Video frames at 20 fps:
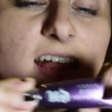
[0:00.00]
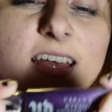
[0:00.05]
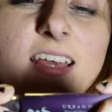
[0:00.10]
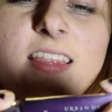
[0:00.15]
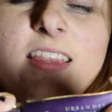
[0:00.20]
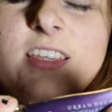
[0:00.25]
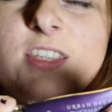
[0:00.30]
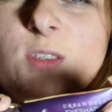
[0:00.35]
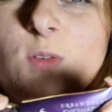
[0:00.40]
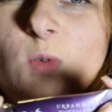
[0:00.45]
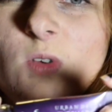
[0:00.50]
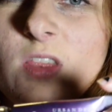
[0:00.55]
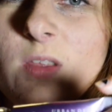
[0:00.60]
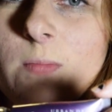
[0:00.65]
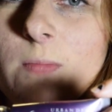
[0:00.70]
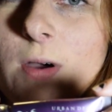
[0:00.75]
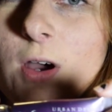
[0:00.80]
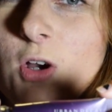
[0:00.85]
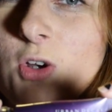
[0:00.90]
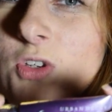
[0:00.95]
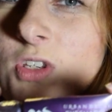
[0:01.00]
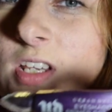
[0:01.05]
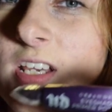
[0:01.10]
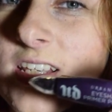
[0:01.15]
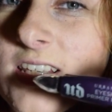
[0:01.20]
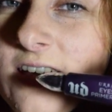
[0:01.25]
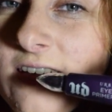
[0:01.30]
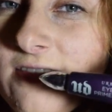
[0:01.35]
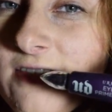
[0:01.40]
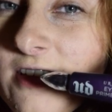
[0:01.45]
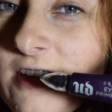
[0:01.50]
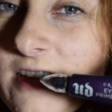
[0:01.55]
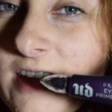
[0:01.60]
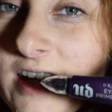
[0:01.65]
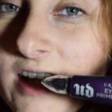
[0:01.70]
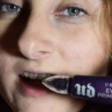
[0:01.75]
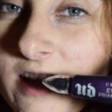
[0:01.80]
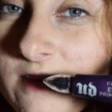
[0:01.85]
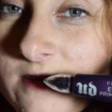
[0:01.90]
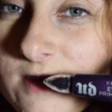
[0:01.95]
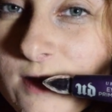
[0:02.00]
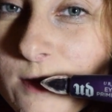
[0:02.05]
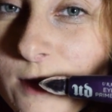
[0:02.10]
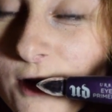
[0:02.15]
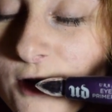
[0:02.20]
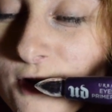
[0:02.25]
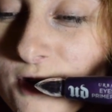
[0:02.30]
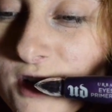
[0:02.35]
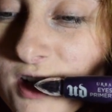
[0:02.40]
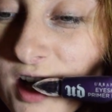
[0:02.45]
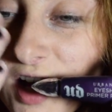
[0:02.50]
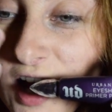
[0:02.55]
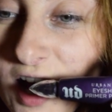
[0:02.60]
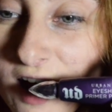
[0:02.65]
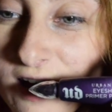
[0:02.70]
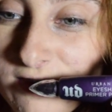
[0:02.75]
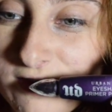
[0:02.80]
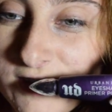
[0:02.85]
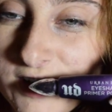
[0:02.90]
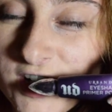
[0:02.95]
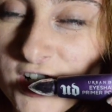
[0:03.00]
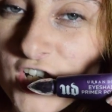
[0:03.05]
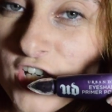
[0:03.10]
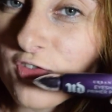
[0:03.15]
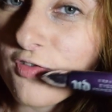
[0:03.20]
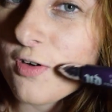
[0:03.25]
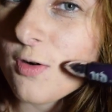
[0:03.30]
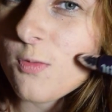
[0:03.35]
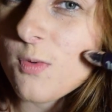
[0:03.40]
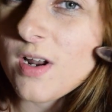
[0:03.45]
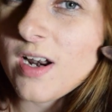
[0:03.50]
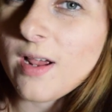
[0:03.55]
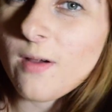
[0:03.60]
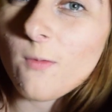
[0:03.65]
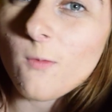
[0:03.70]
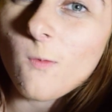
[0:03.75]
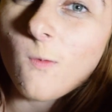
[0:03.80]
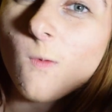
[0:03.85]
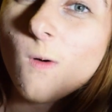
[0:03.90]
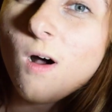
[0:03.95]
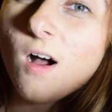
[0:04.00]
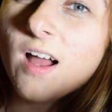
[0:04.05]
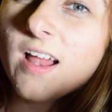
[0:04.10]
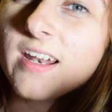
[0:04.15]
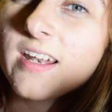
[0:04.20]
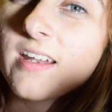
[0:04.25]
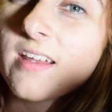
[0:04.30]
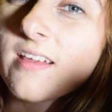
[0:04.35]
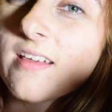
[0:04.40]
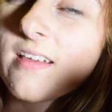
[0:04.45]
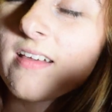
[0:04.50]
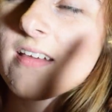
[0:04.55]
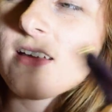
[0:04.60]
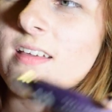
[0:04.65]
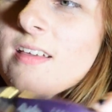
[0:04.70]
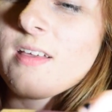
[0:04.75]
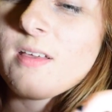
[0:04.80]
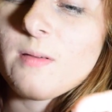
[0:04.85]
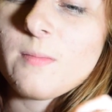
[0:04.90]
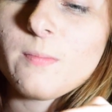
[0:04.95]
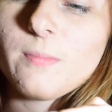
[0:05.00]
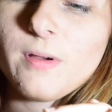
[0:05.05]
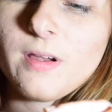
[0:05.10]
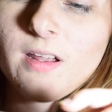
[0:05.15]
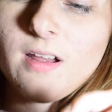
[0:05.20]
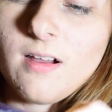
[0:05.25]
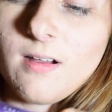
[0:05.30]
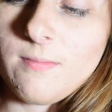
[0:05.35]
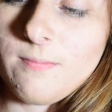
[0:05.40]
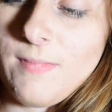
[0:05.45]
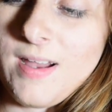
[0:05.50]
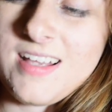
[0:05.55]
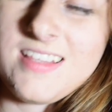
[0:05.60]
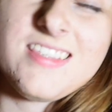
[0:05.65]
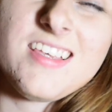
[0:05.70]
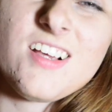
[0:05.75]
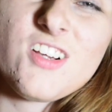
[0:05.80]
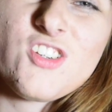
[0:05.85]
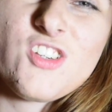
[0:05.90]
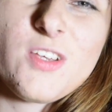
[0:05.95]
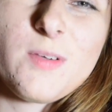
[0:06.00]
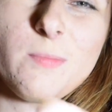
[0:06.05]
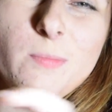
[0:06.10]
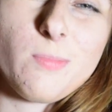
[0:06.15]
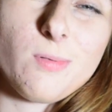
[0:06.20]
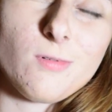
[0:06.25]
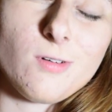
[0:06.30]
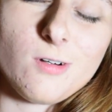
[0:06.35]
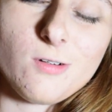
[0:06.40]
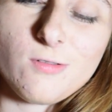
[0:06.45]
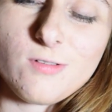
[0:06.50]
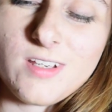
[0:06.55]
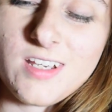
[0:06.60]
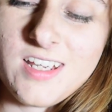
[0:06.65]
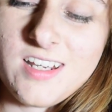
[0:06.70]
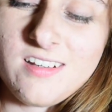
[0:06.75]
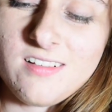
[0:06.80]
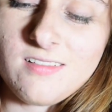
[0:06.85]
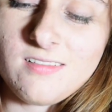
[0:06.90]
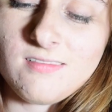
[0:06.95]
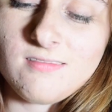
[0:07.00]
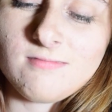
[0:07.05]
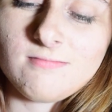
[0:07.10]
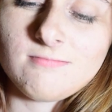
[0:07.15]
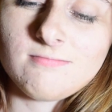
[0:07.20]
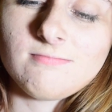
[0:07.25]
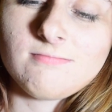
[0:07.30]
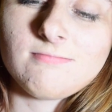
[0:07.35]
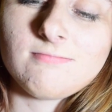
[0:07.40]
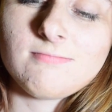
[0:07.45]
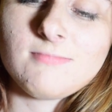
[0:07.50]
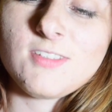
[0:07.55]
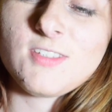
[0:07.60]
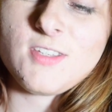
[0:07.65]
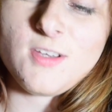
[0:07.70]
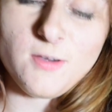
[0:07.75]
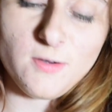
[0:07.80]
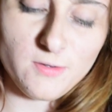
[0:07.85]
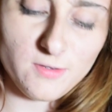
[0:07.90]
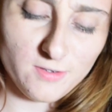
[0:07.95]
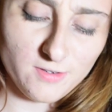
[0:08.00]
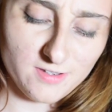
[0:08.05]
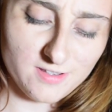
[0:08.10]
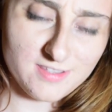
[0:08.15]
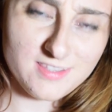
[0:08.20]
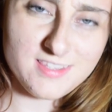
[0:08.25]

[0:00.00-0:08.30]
like this one the most because I feel that it gives the most coverage for what I want, but mine's actually broken, so you can